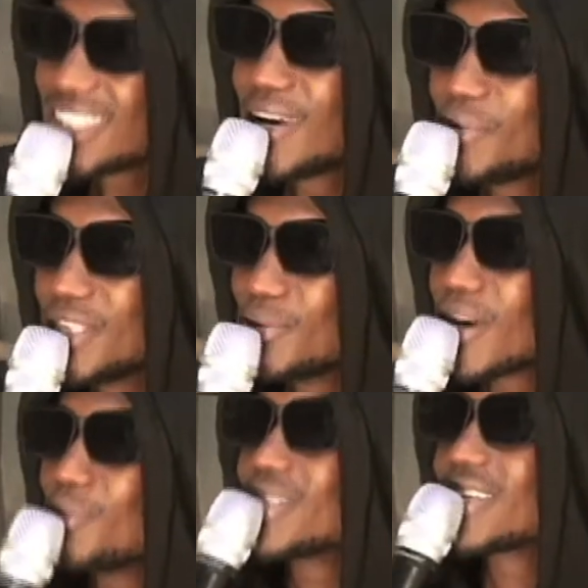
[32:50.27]
nabinji
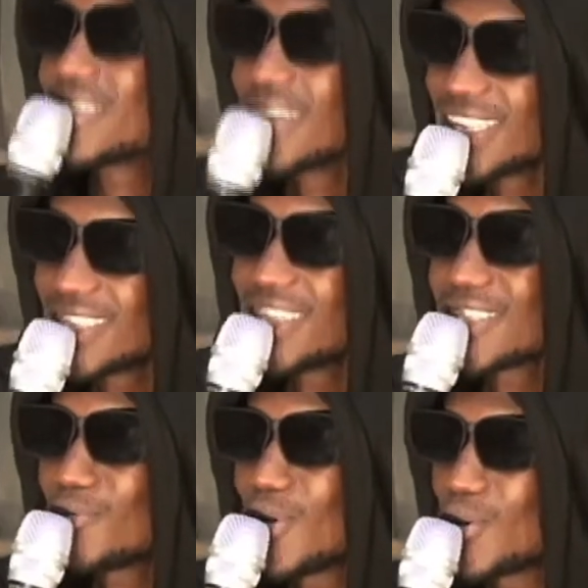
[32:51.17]
bakamweta tindati
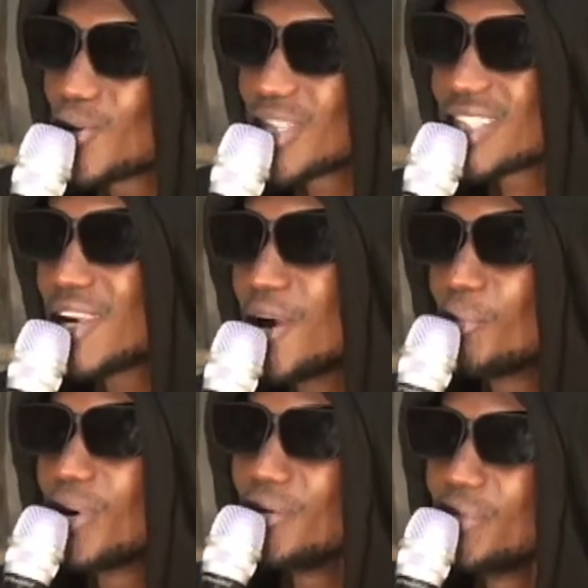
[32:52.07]
someone request
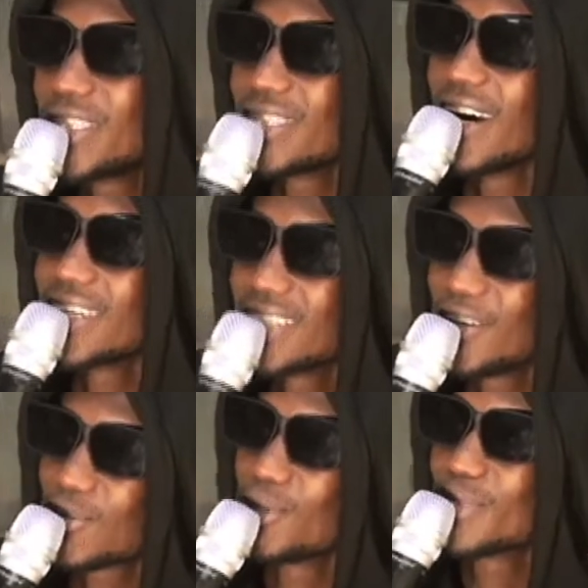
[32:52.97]
play me tindati
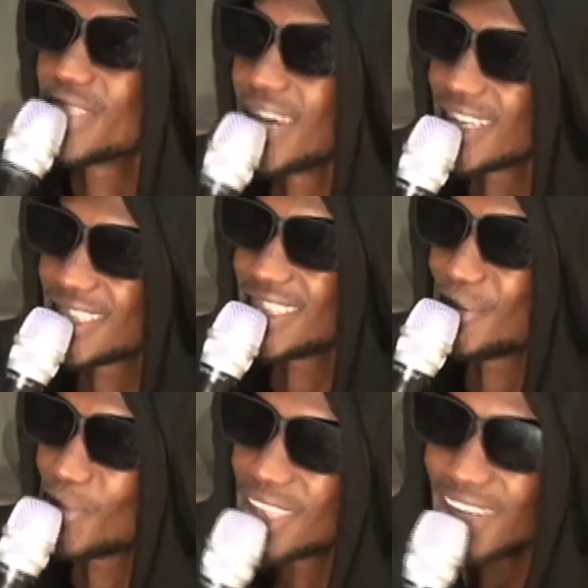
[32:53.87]
from tindati
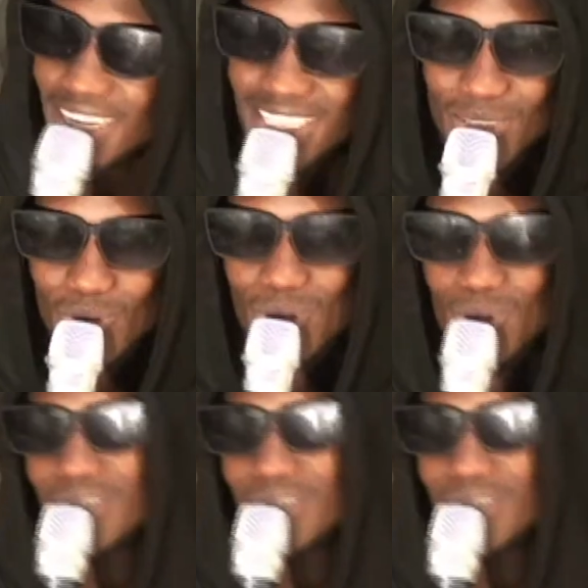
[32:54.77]
but the artist was called